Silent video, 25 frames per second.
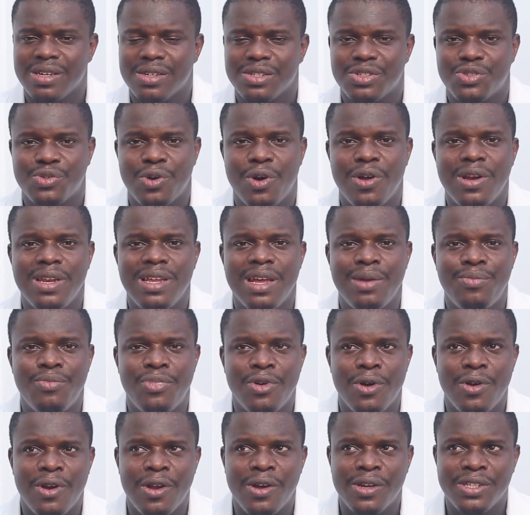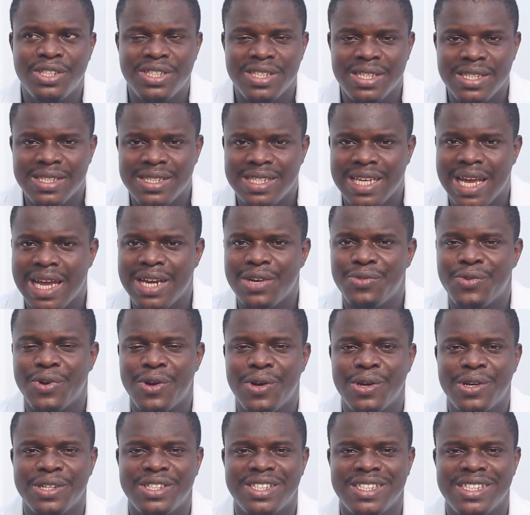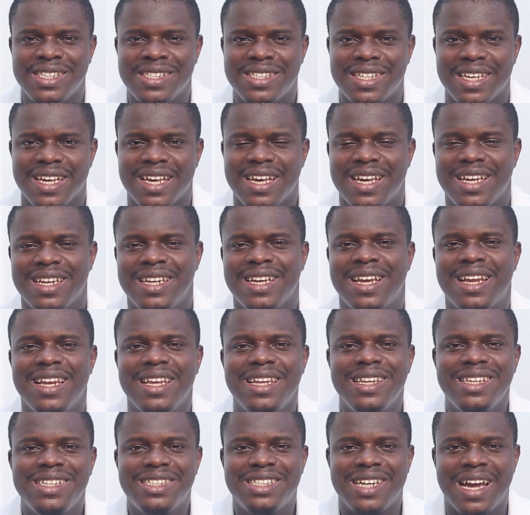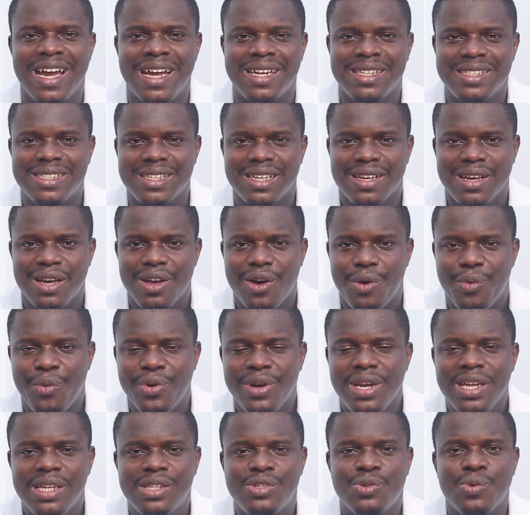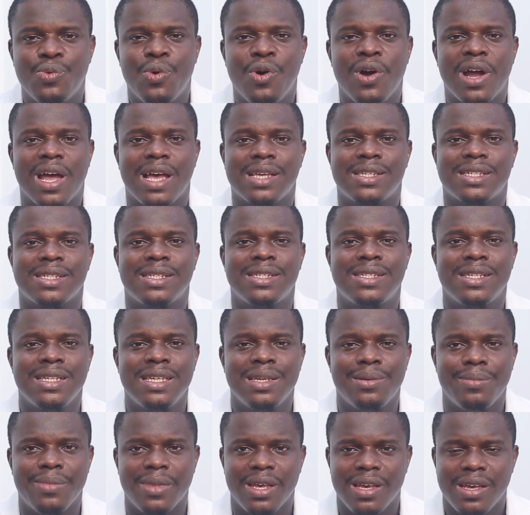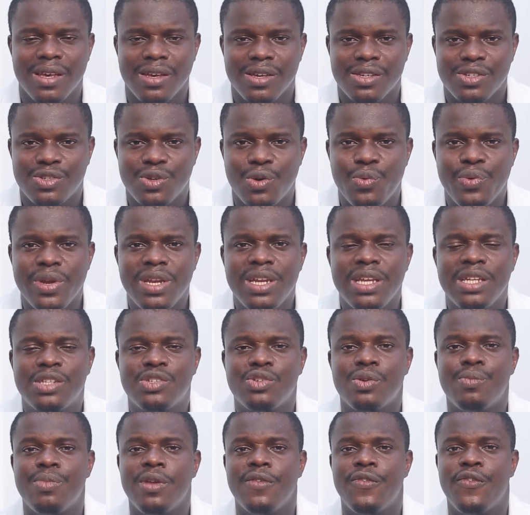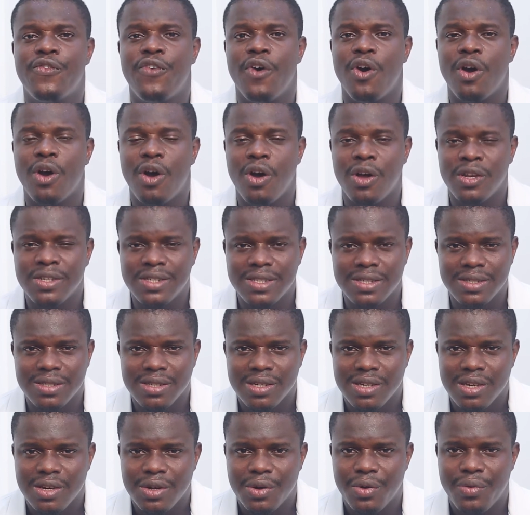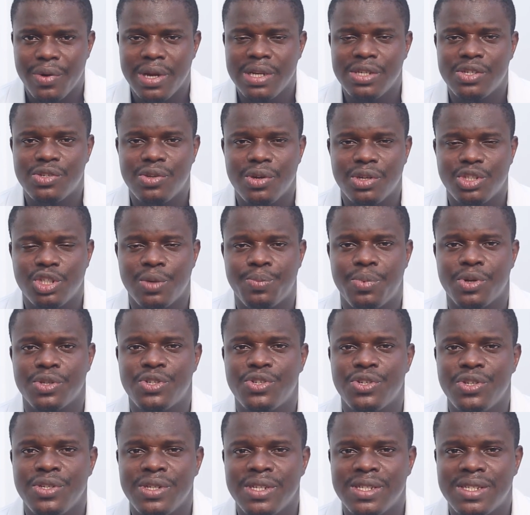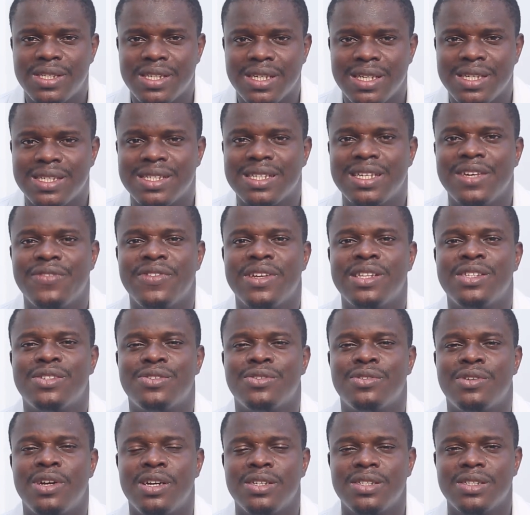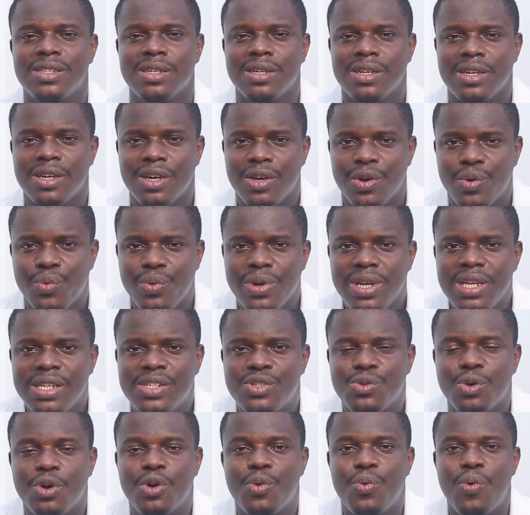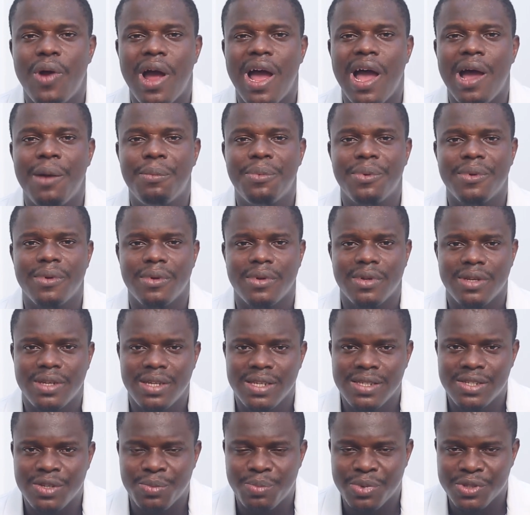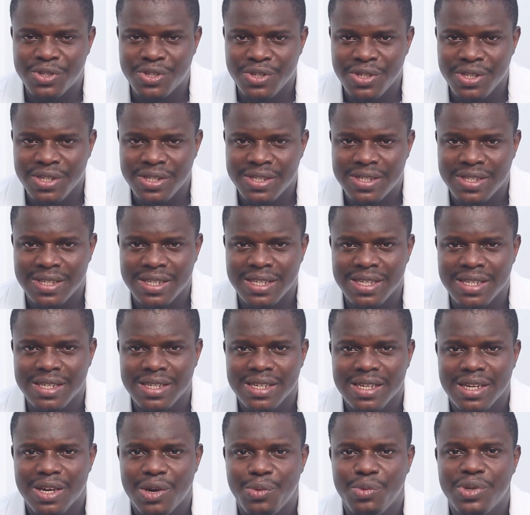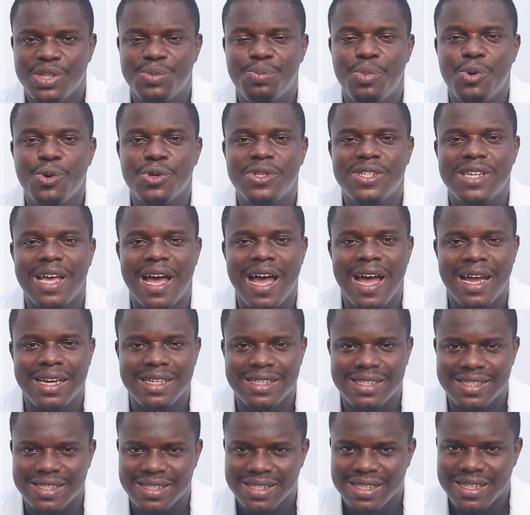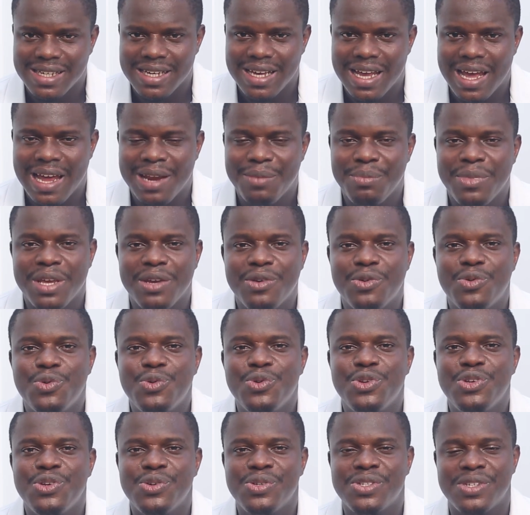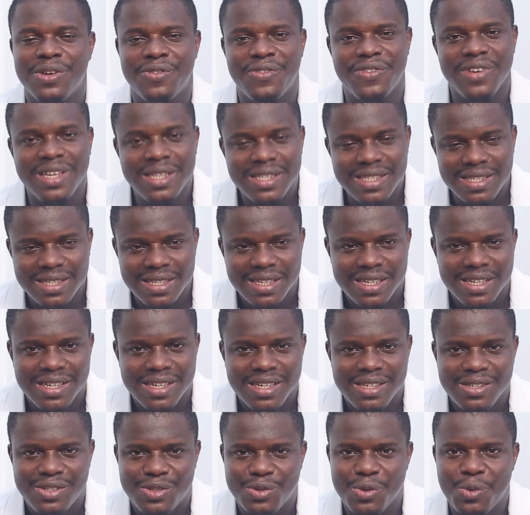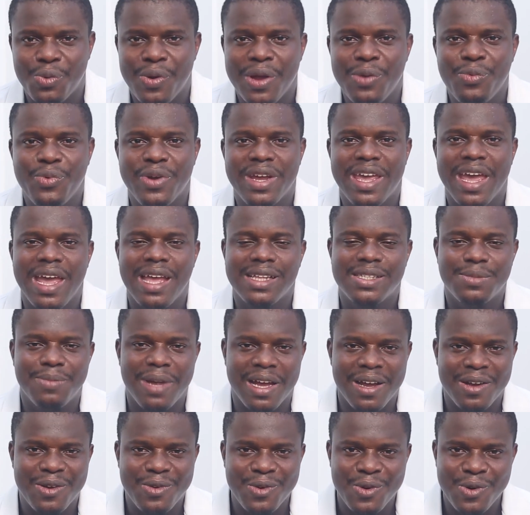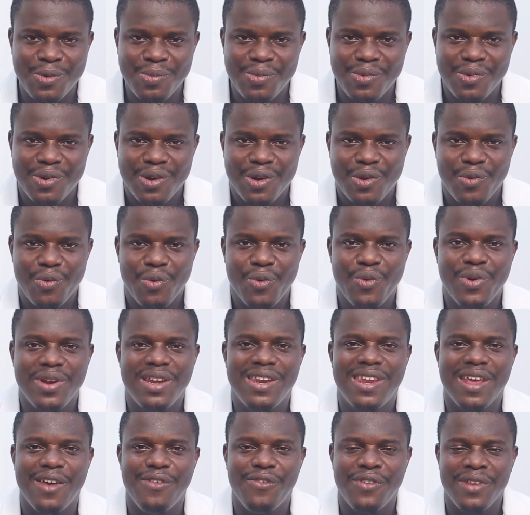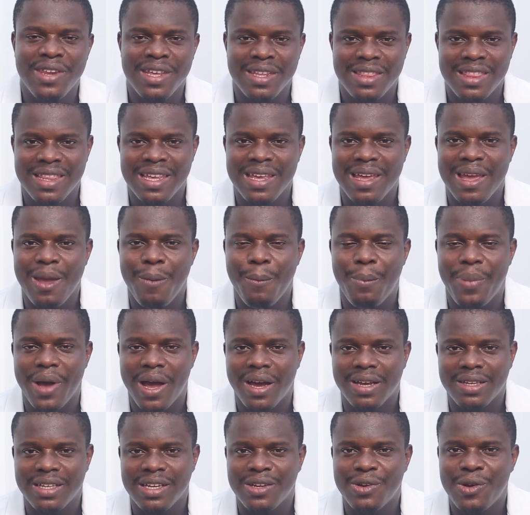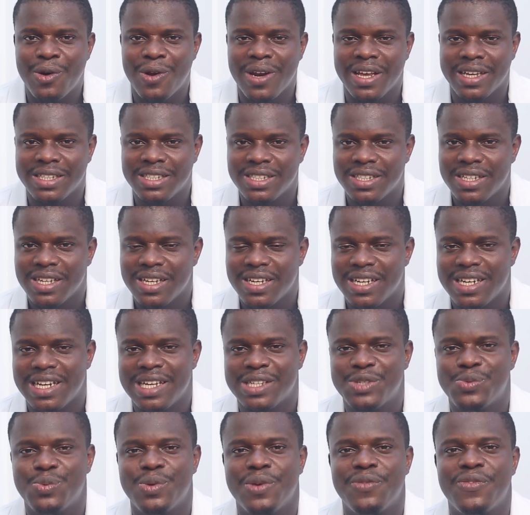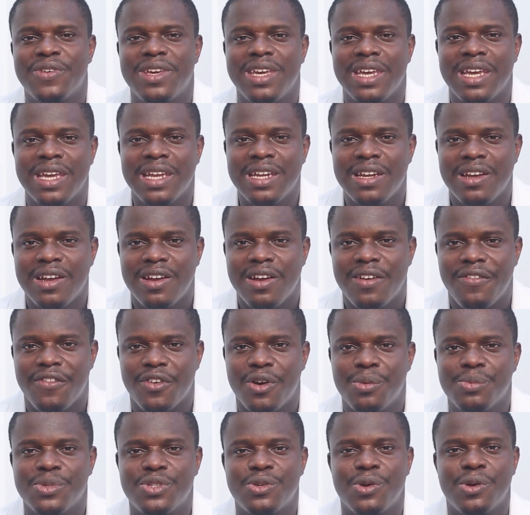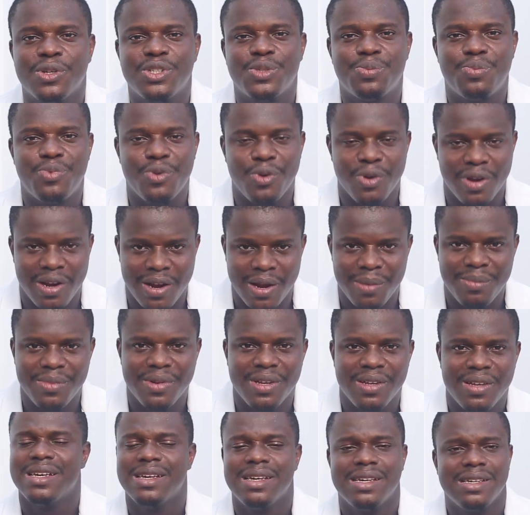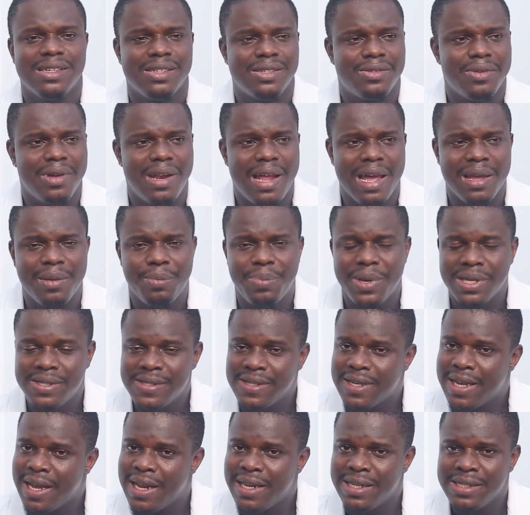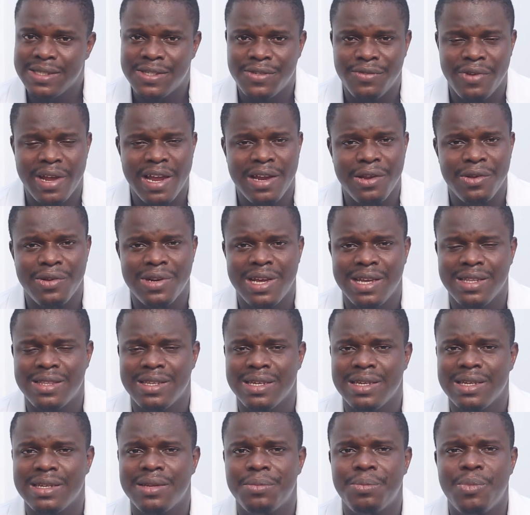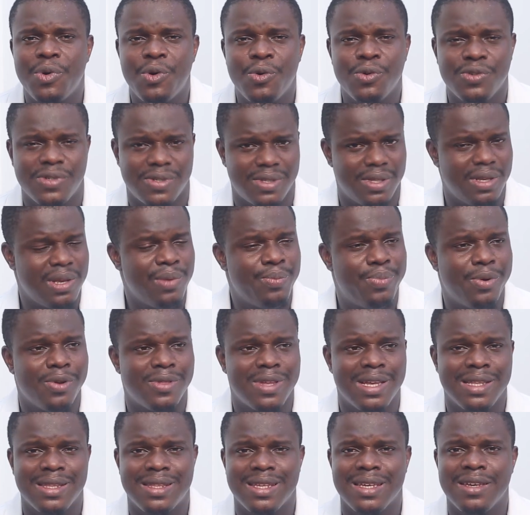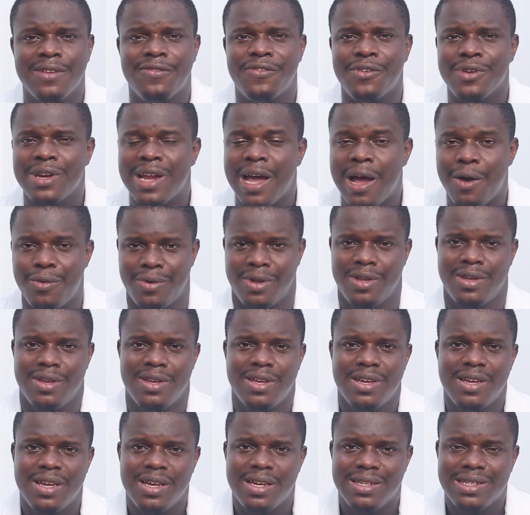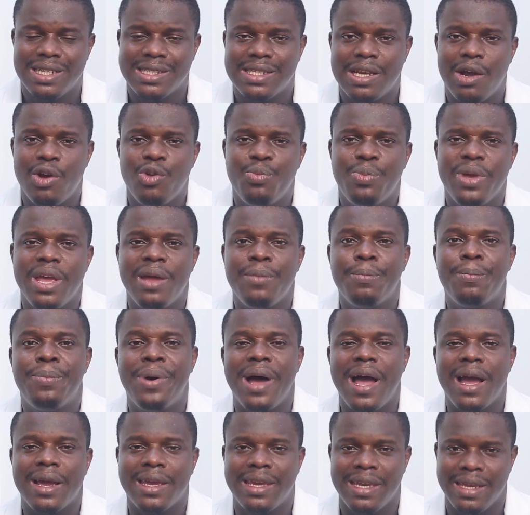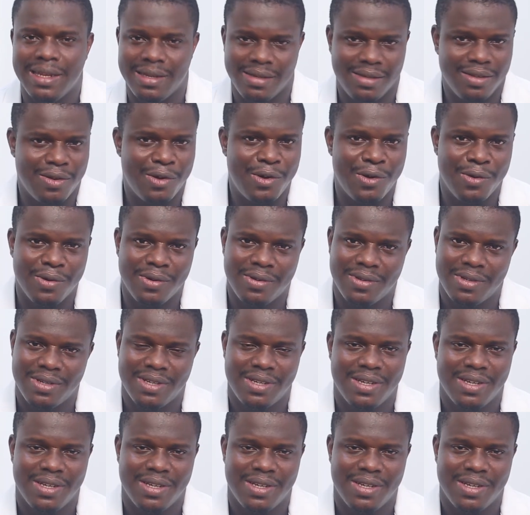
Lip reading: So all the embryologists, the andrologists, the clinicians will need to work as a team. So we need to be focused when such opportunity is given to us. We need to grab this opportunity with both hands and make good use of it. So when we get back home, we will definitely impact the knowledge that we have gained from such program. So like basically in Sierra Leone, I think the most important thing for now that I will be embarking on,